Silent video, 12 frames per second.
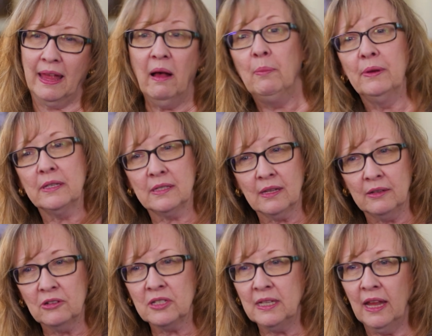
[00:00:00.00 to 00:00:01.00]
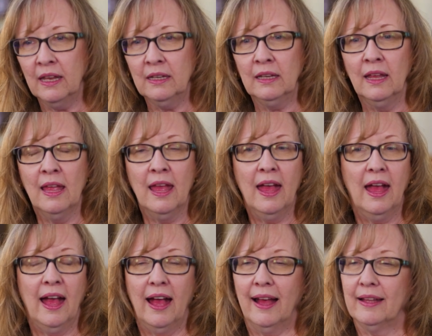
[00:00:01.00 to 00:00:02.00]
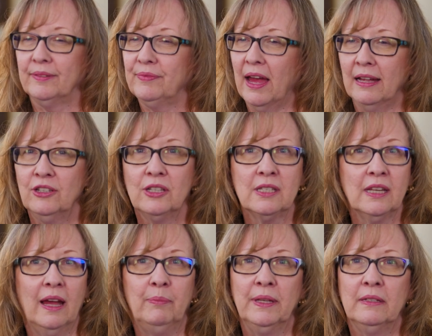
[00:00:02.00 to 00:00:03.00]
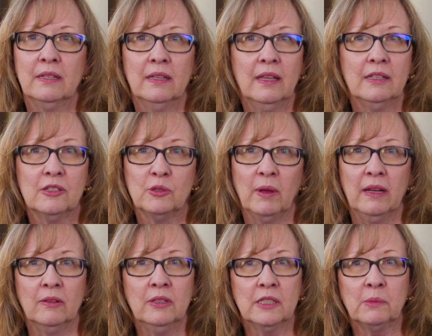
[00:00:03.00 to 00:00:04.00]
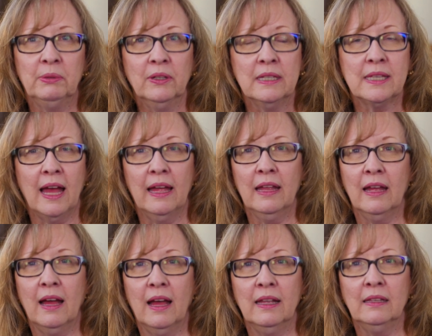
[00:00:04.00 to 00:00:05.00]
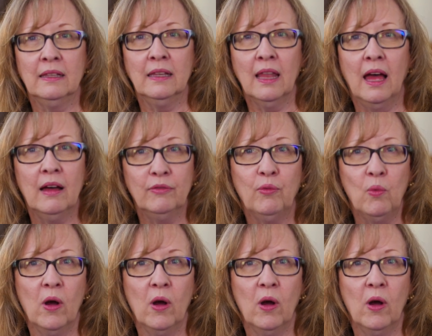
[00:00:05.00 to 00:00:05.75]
help us to understand it, I just tap into that's my own experience. I love